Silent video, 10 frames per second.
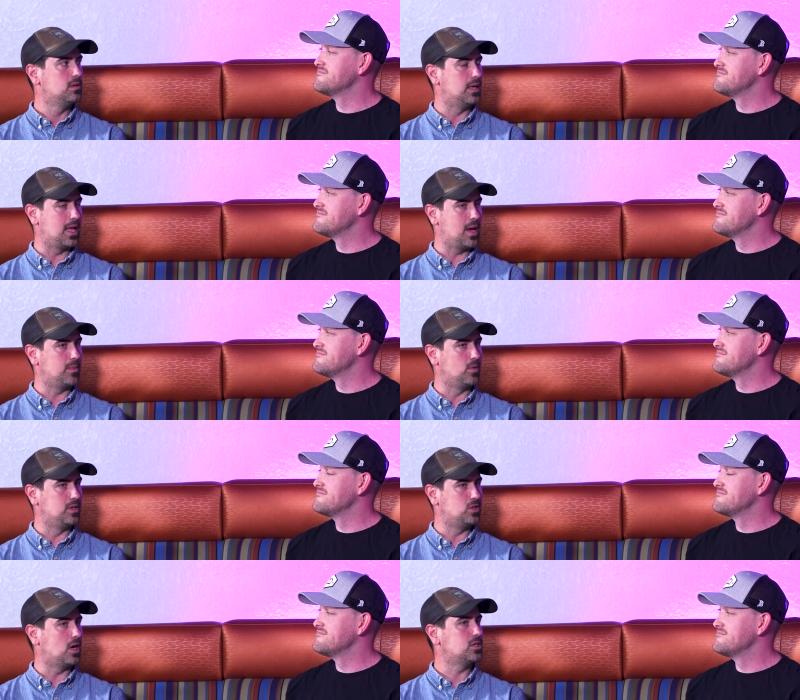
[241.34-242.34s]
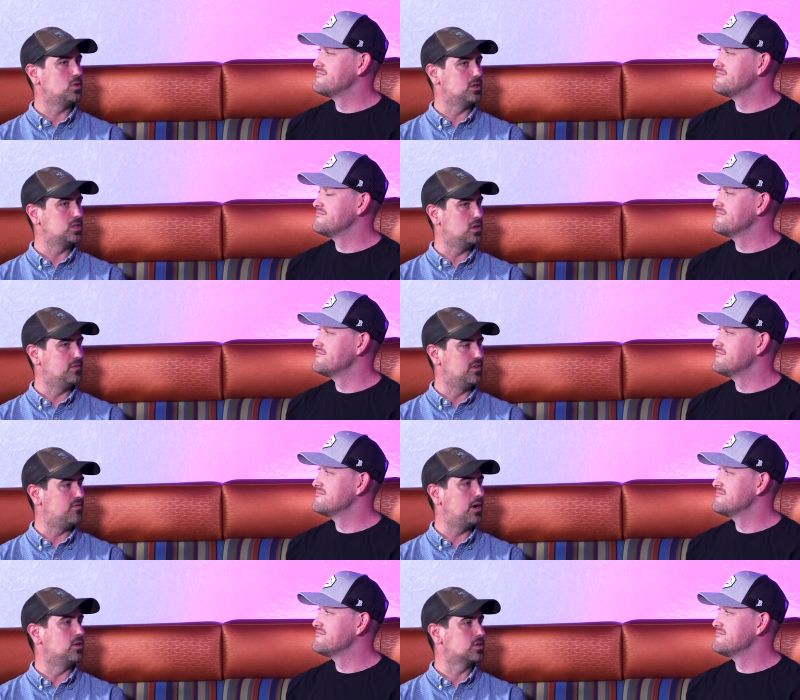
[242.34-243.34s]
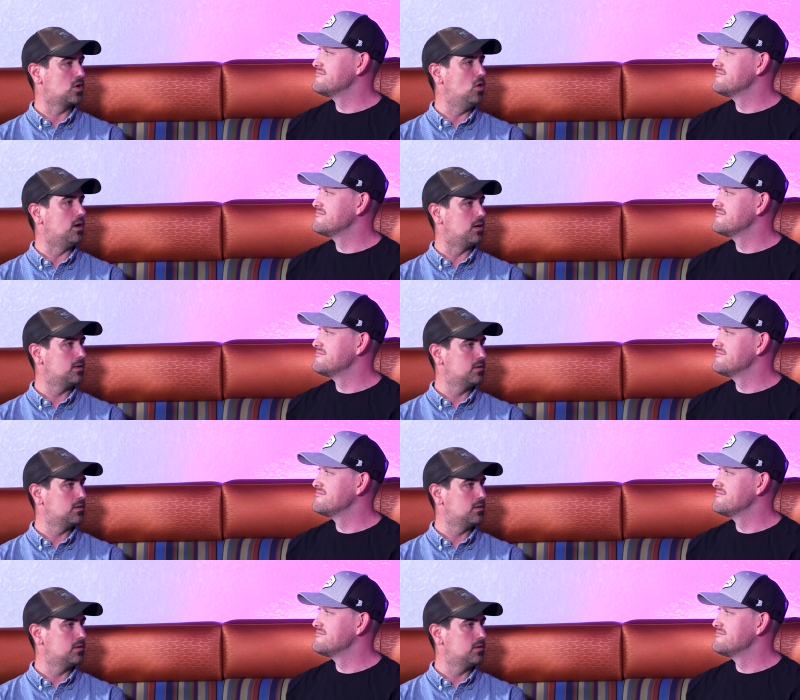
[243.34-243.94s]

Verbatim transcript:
Speaker 1: it happened when Joshua served in Pharaoh's court.